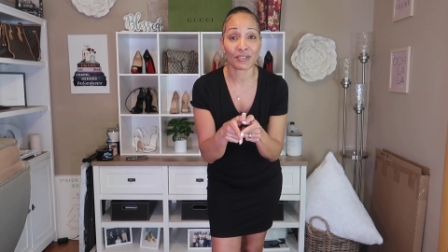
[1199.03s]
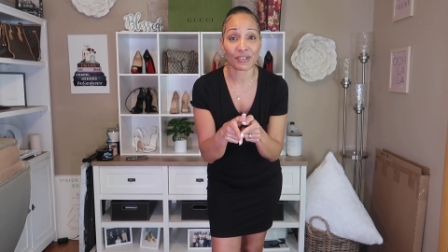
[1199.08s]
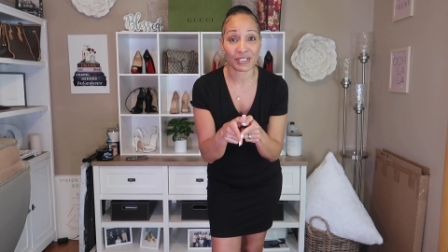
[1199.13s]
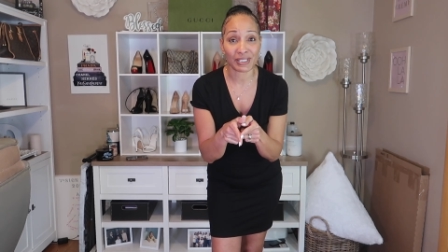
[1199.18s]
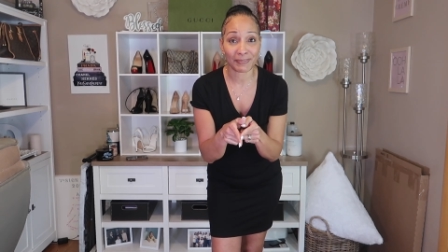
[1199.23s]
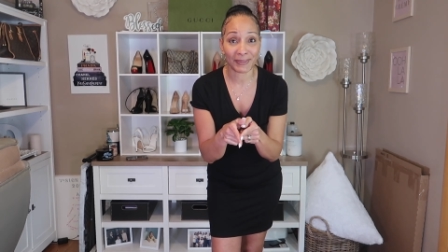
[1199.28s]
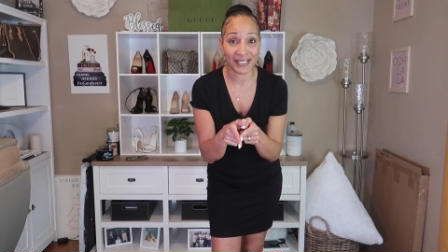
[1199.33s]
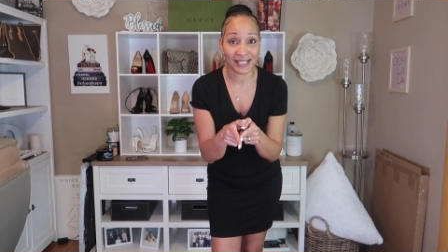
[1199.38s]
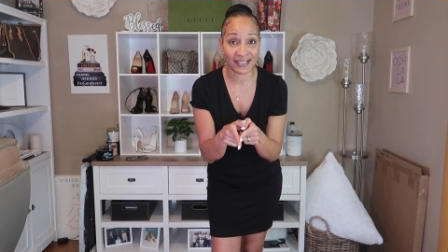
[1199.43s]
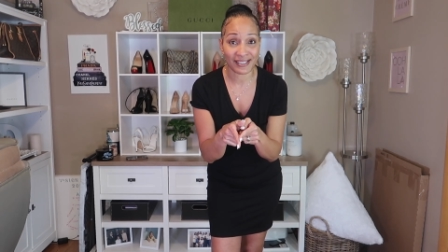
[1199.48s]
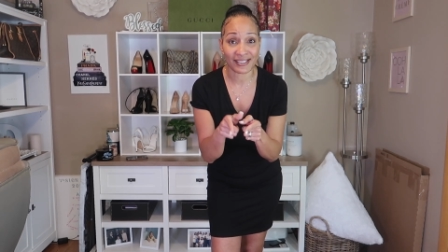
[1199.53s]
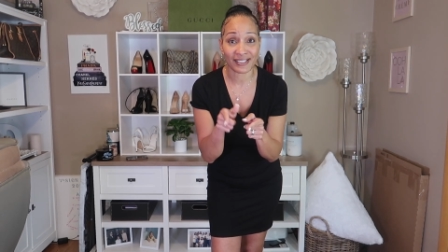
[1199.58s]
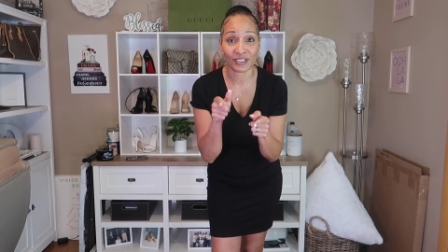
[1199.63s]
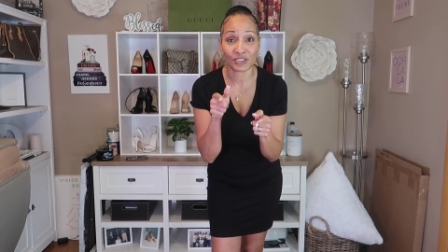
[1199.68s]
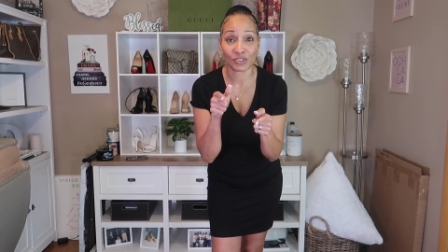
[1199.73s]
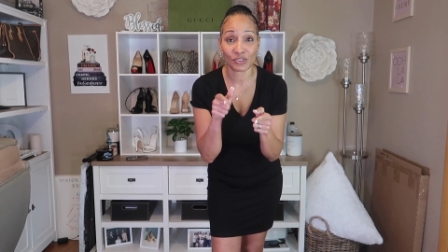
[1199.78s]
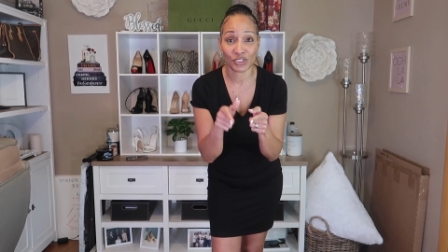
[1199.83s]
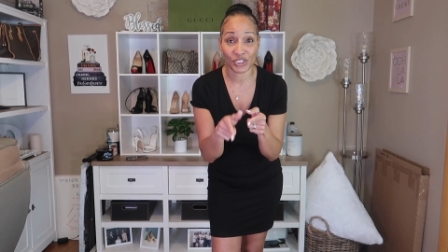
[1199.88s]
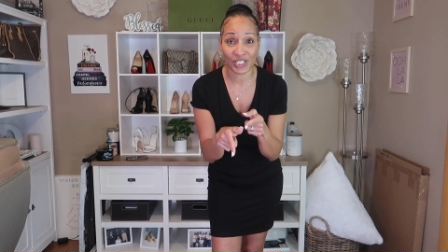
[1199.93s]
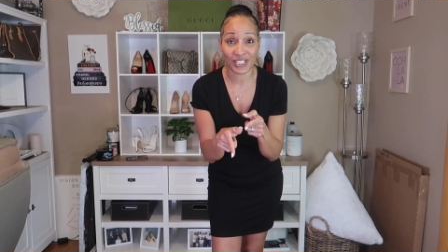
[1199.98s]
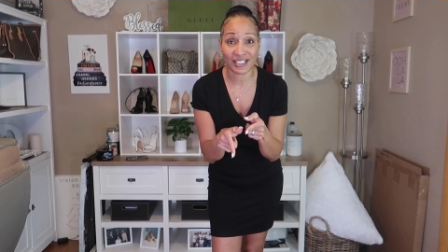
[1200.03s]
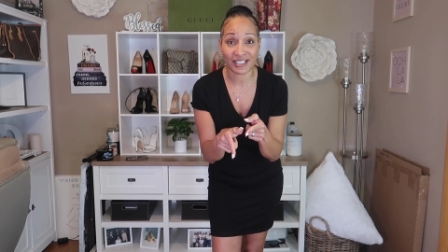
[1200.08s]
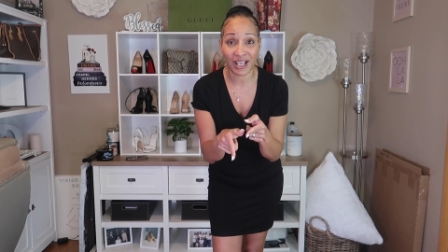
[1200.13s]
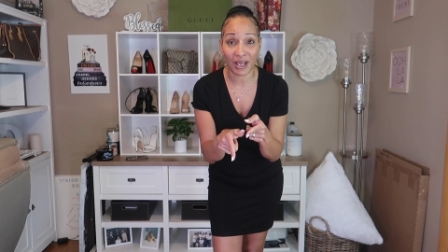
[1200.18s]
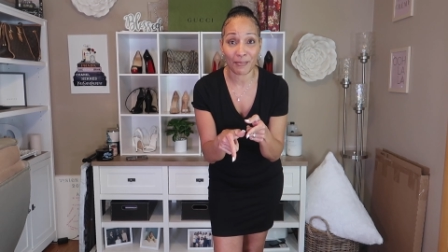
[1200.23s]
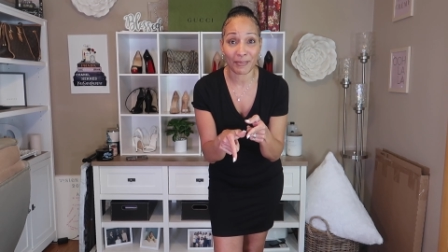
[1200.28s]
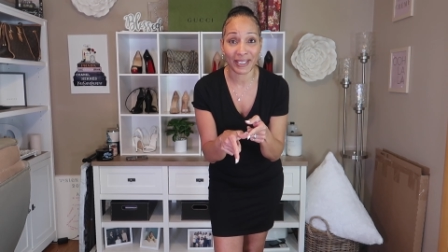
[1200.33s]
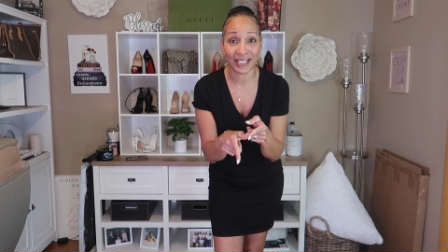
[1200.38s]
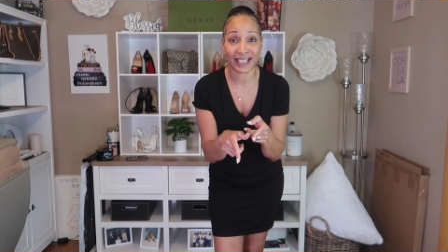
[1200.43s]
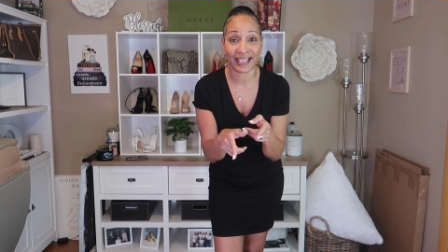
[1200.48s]
those pieces that you just
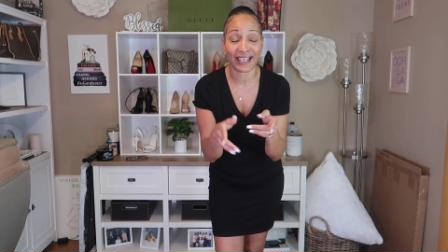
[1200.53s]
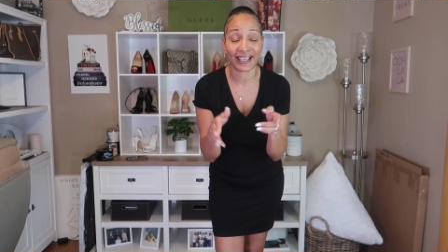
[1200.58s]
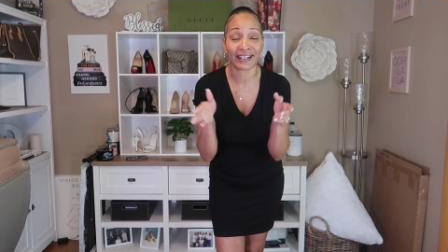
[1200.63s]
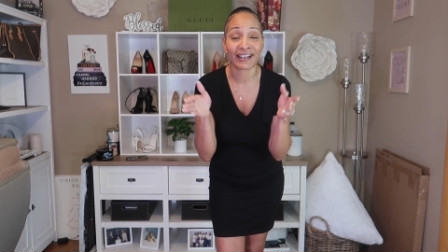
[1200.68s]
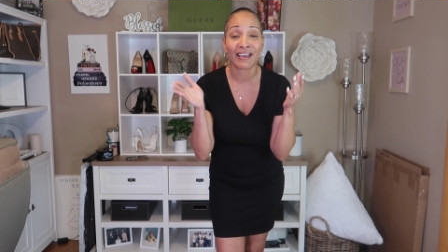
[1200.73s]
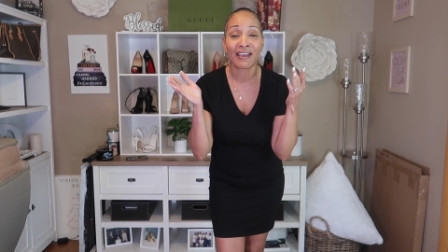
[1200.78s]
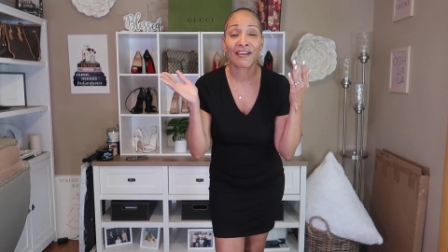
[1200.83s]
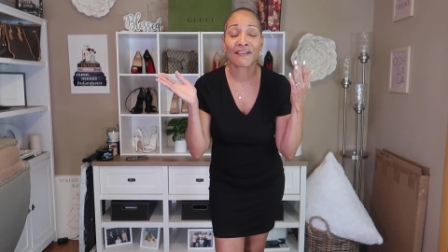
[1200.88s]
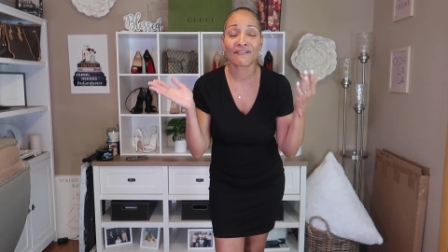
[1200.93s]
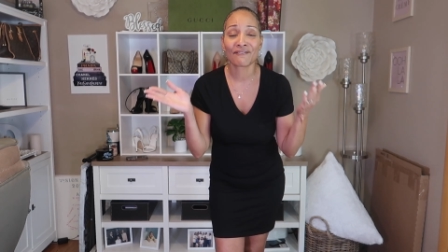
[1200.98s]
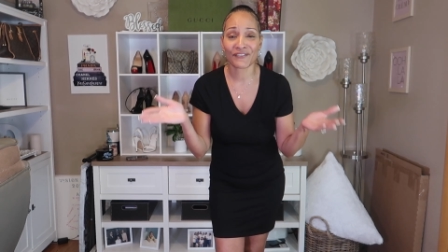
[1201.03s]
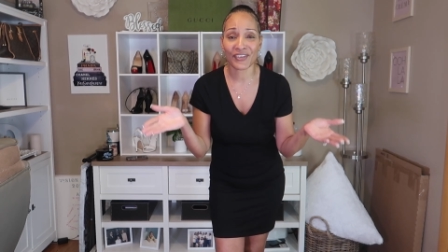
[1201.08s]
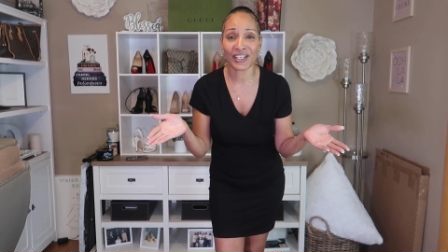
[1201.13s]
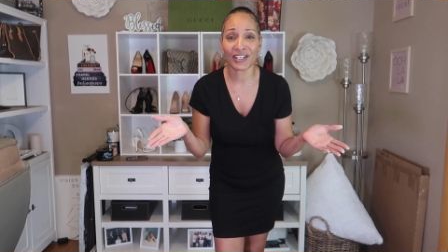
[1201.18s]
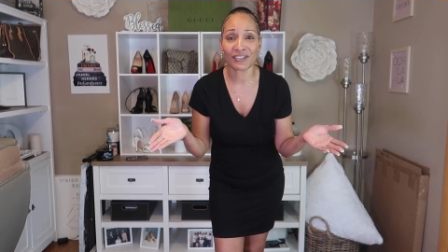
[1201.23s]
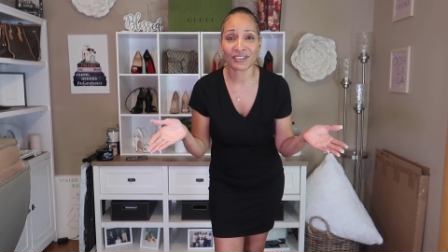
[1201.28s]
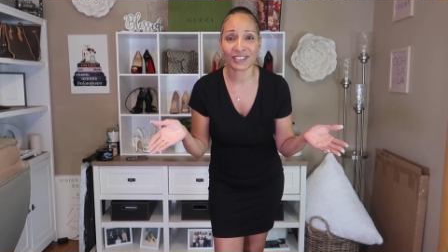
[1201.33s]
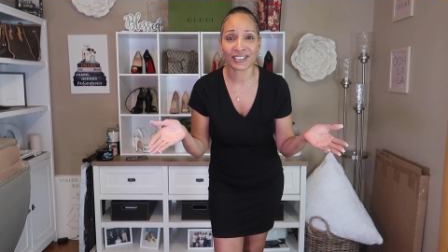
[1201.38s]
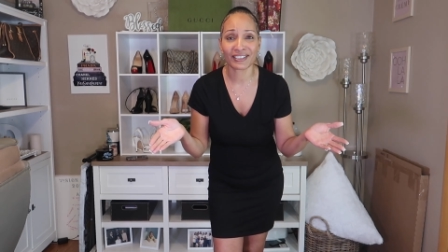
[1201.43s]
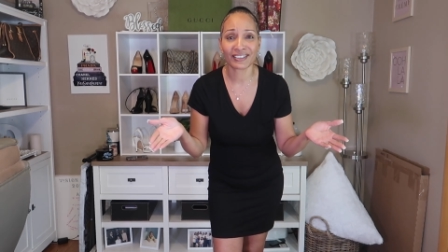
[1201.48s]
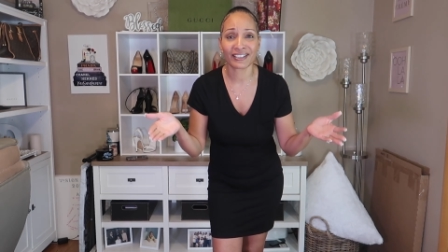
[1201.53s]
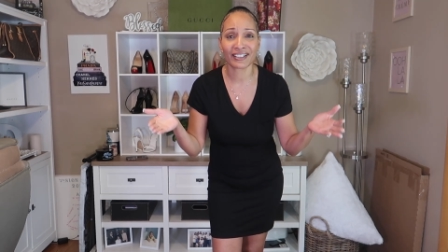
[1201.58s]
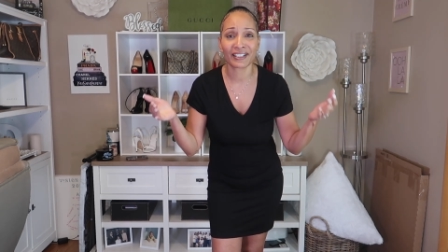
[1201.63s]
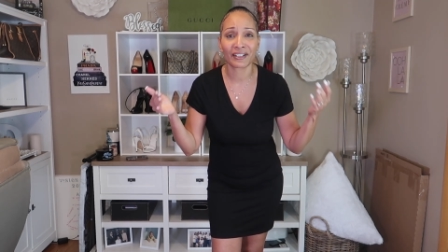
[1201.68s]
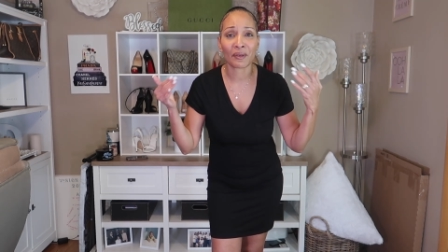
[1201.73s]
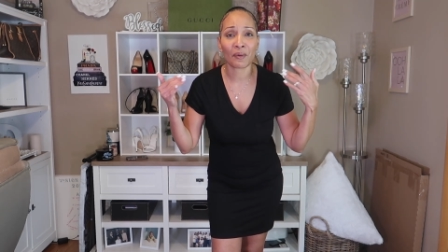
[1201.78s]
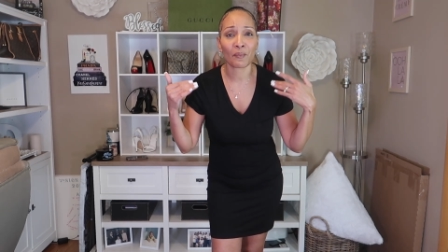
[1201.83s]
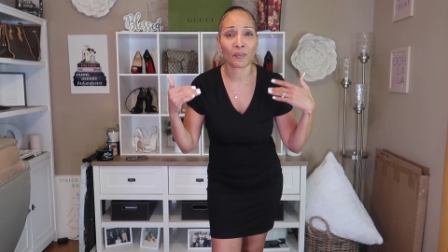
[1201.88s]
saw me in. Feel good.